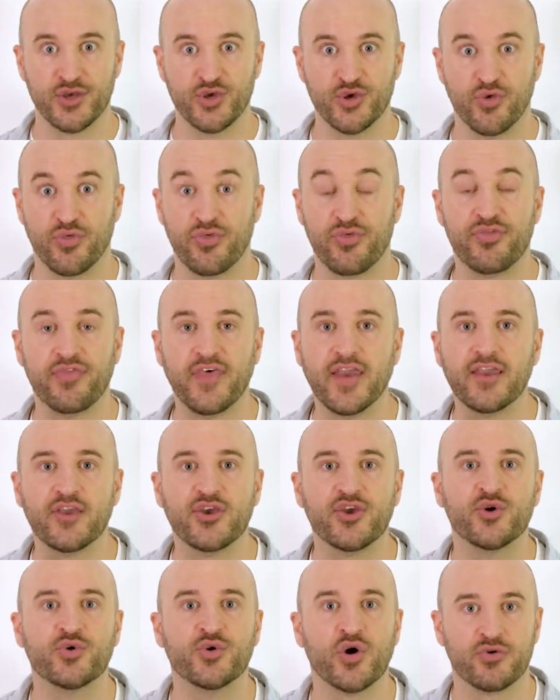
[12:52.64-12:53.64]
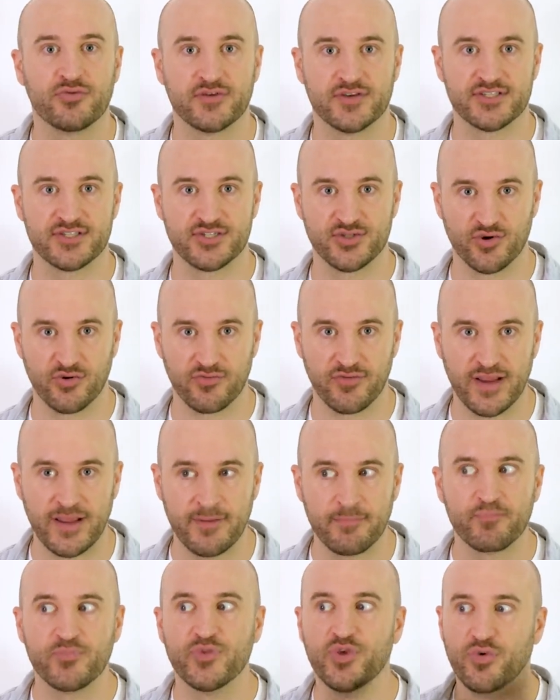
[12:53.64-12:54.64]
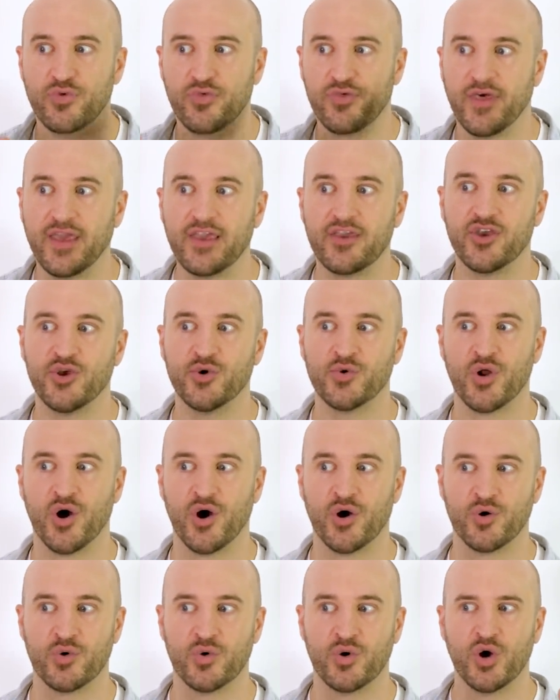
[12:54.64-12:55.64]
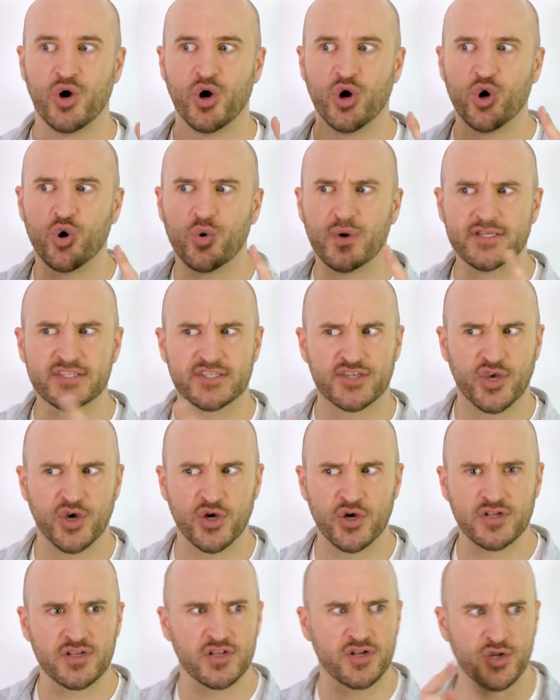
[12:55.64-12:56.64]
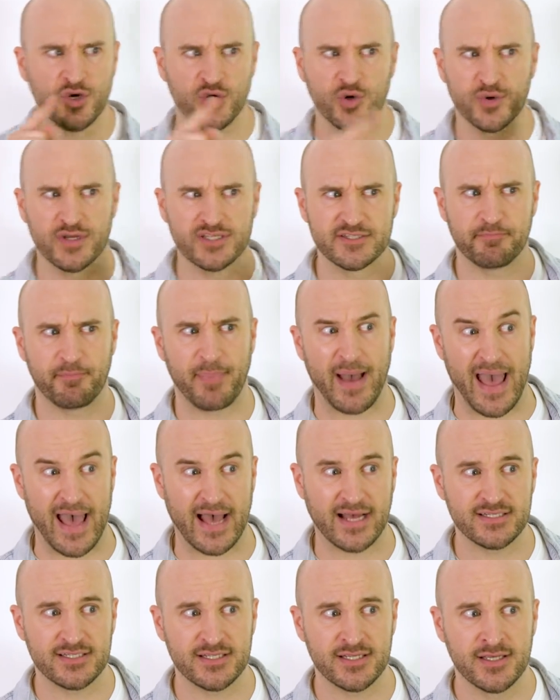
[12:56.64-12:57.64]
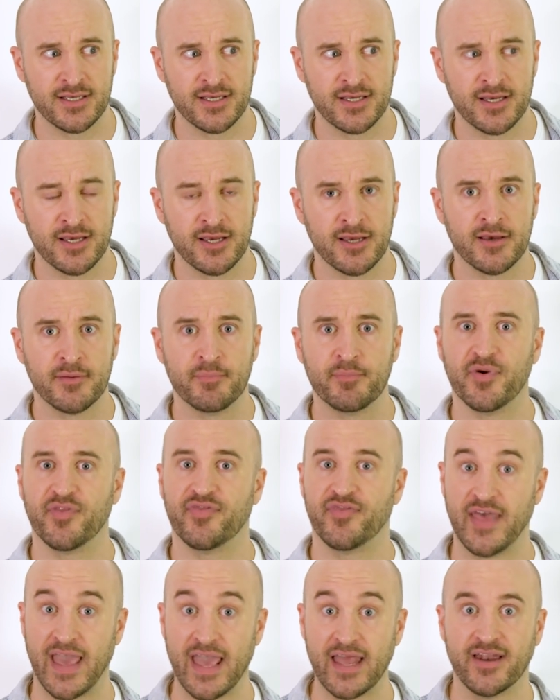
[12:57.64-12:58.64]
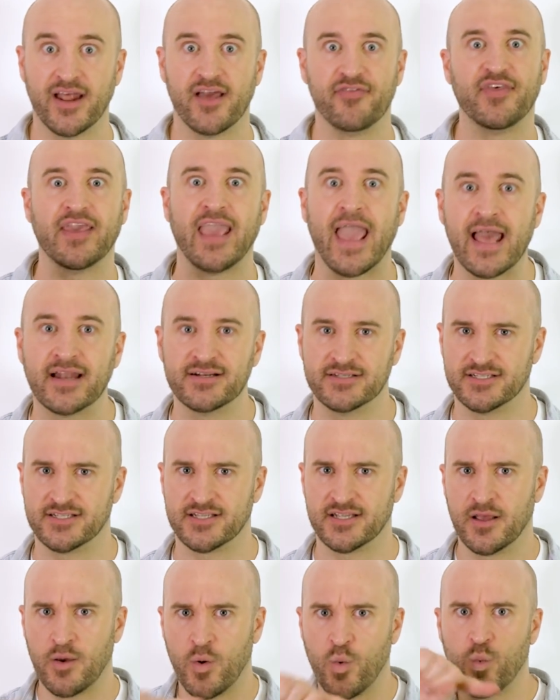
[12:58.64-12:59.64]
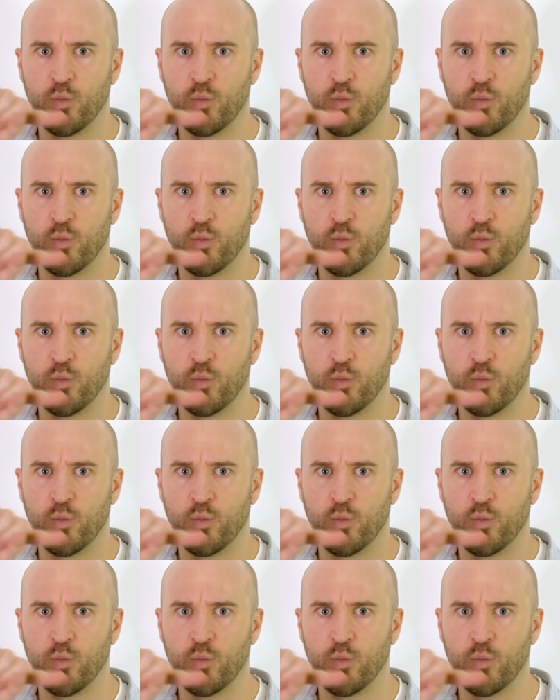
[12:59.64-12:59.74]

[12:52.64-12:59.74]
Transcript: you think you know the story, you think you know who is good and who is bad, but then at the end,